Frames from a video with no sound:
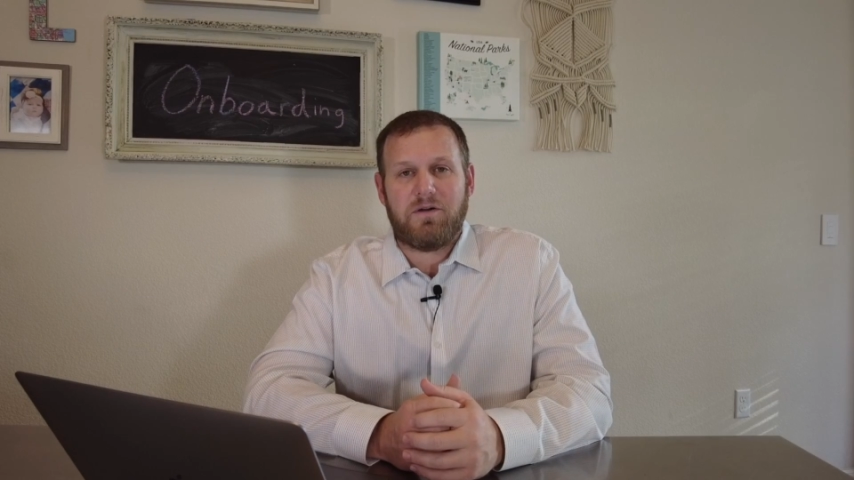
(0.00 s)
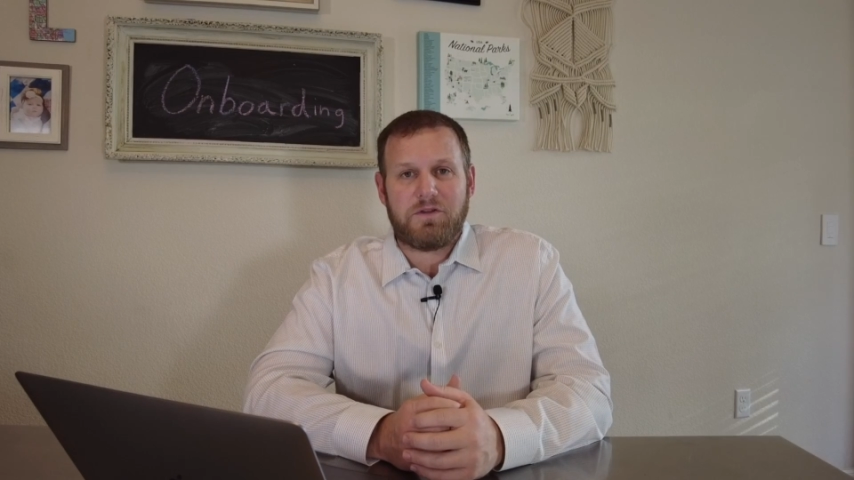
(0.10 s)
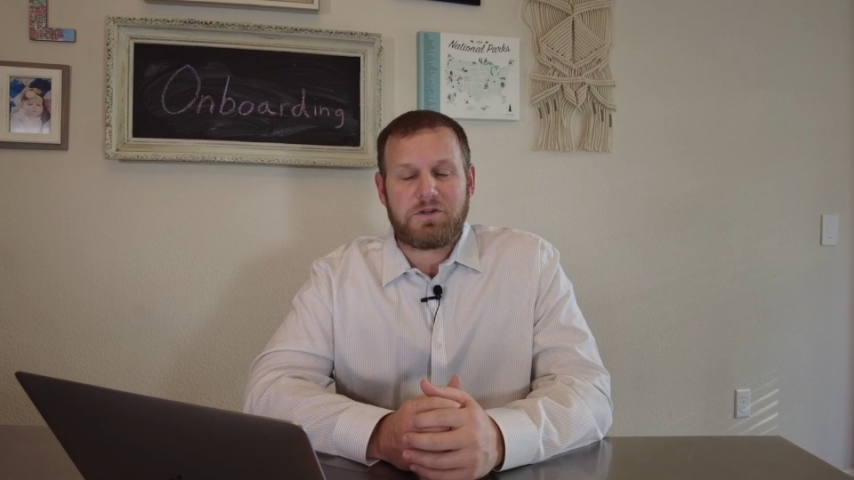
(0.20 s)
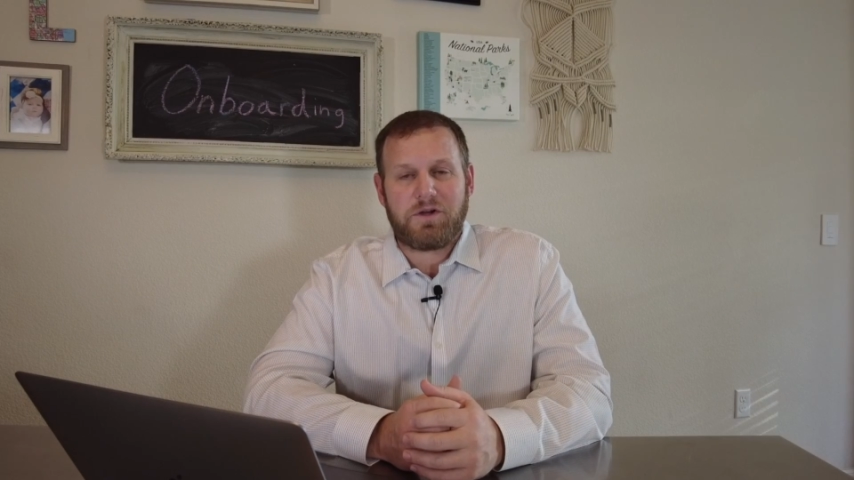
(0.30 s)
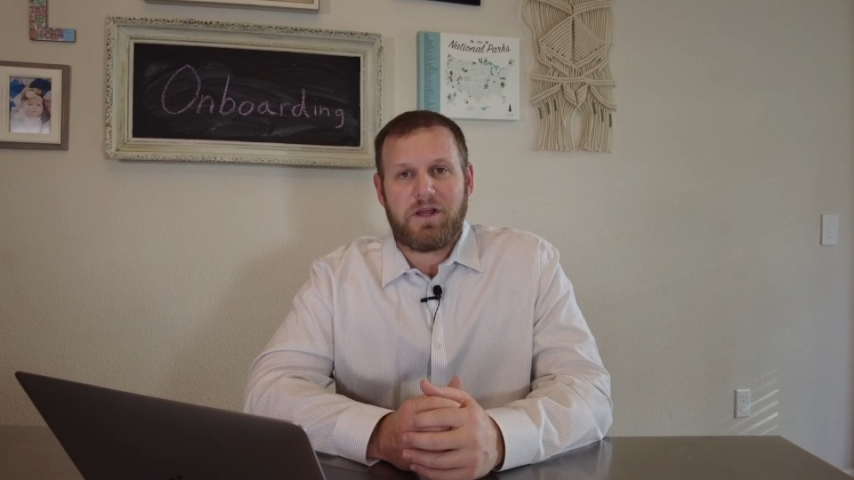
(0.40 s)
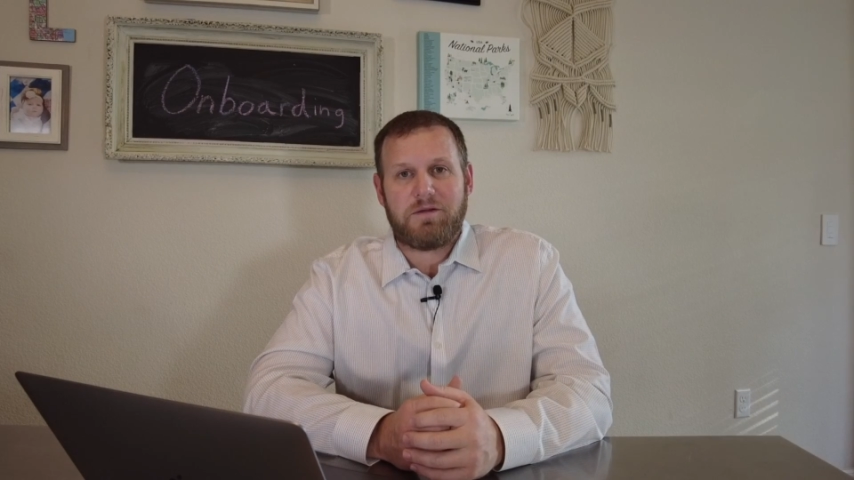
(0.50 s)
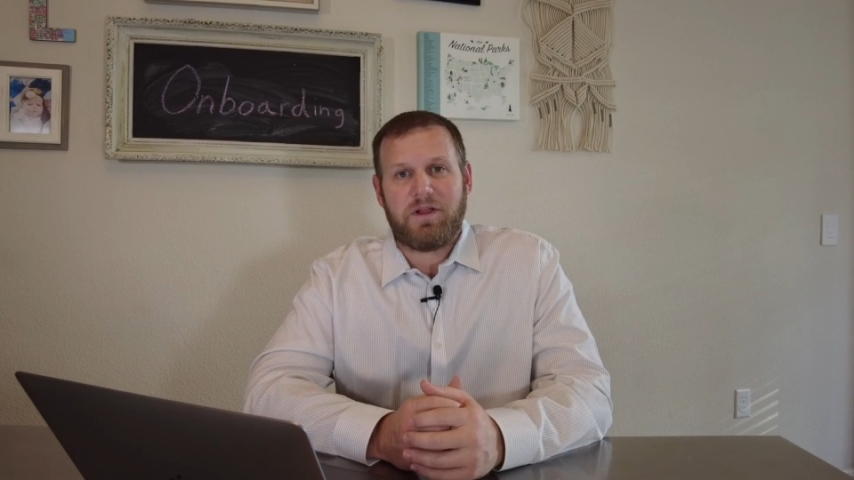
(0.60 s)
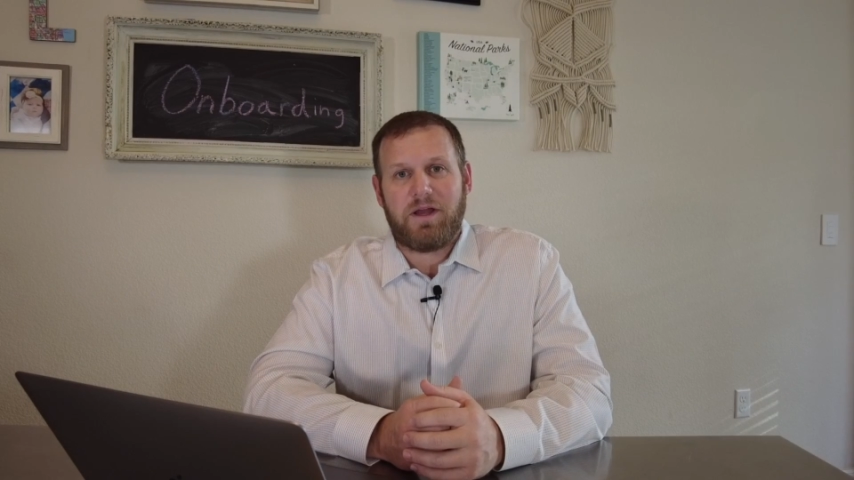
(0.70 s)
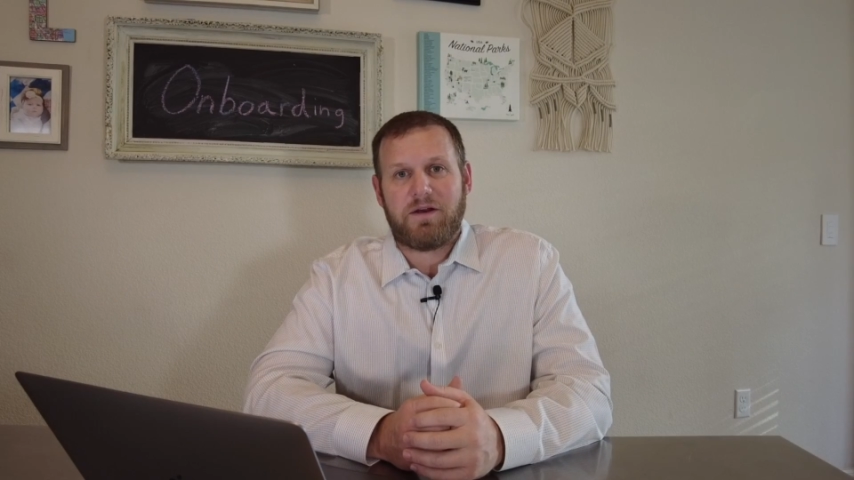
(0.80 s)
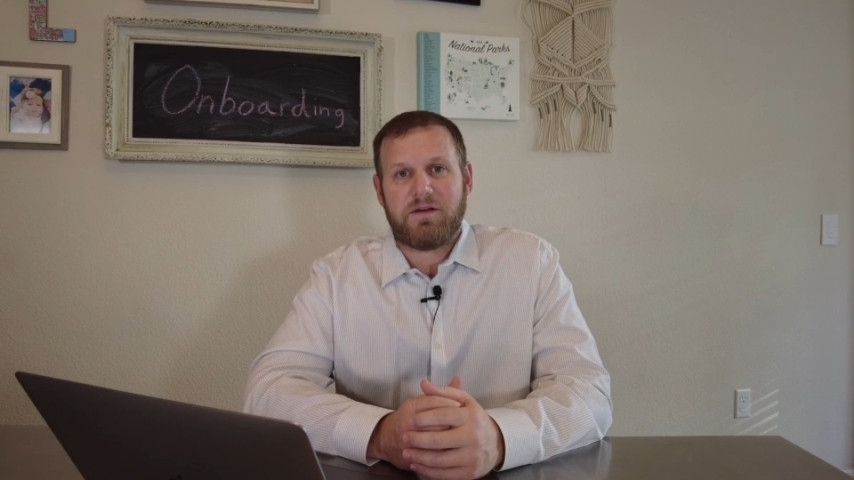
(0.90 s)
over the training
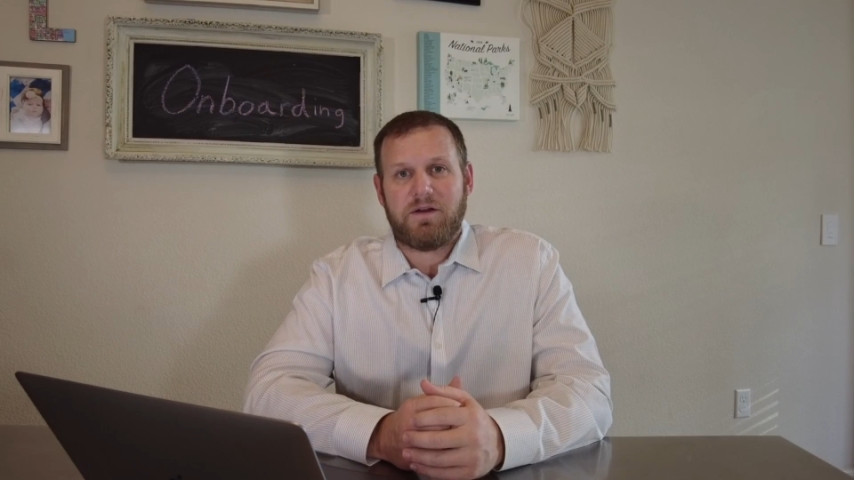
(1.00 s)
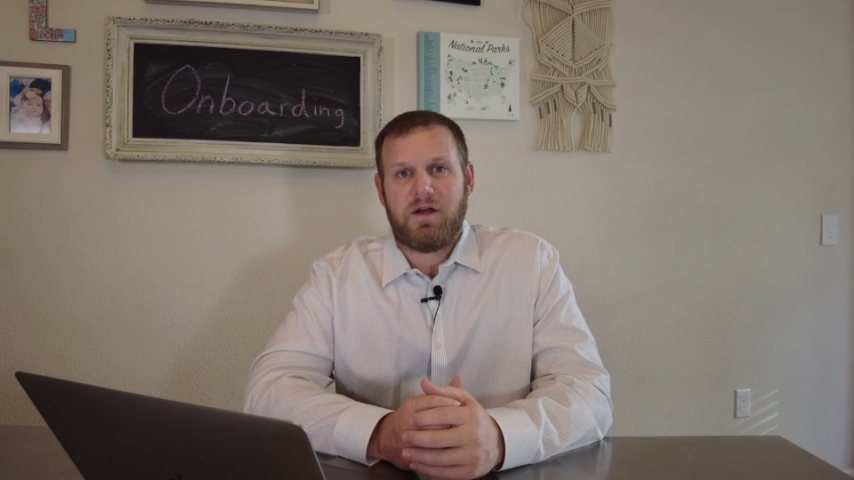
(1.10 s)
plan.